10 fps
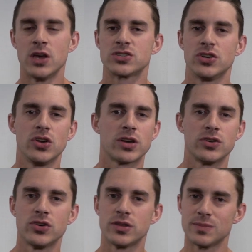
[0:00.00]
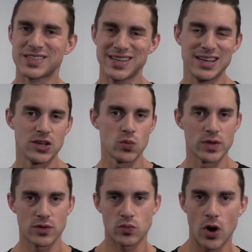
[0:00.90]
So you can do them seated
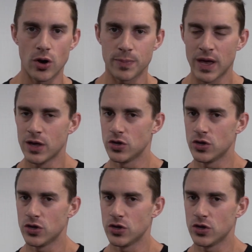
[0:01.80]
with a rope,